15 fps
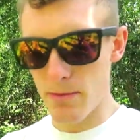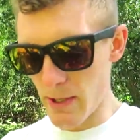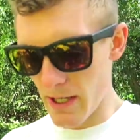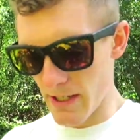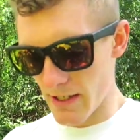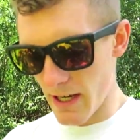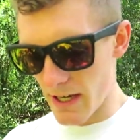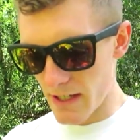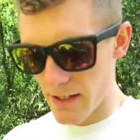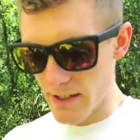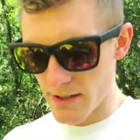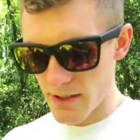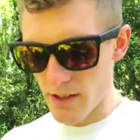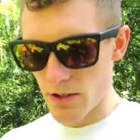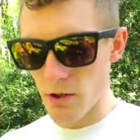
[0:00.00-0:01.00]
HP. That
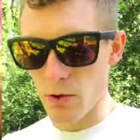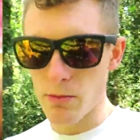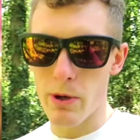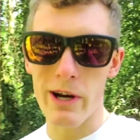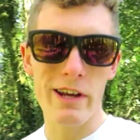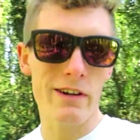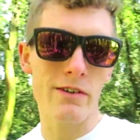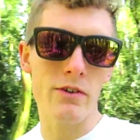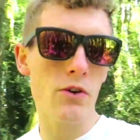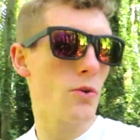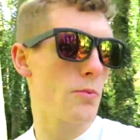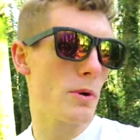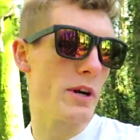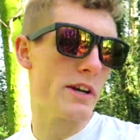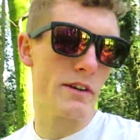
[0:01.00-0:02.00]
is a no-brainer,
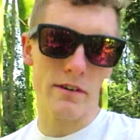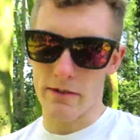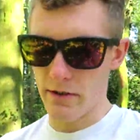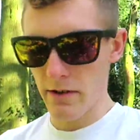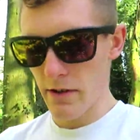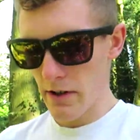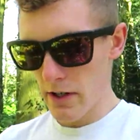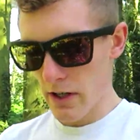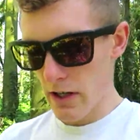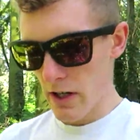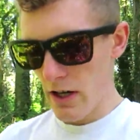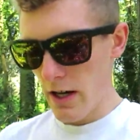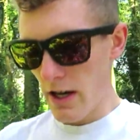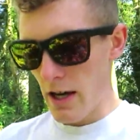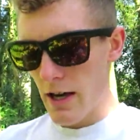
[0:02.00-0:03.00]
no-brainer.
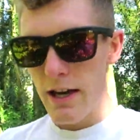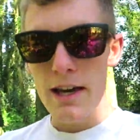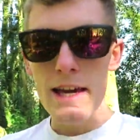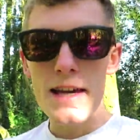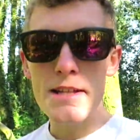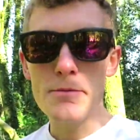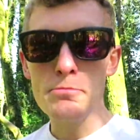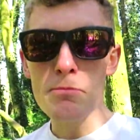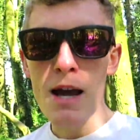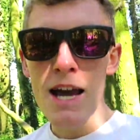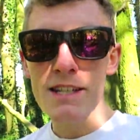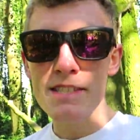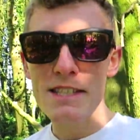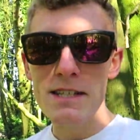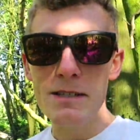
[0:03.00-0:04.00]
It's
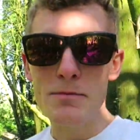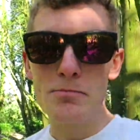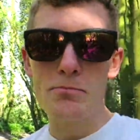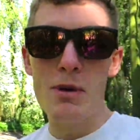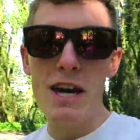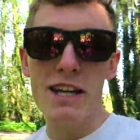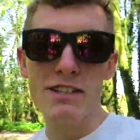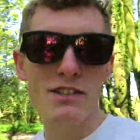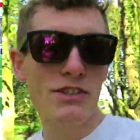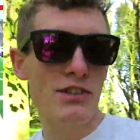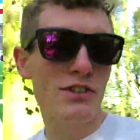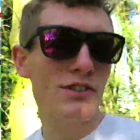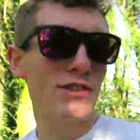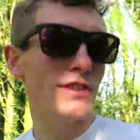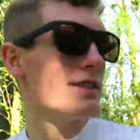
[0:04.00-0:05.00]
my gym,
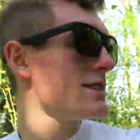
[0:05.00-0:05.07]
bitch!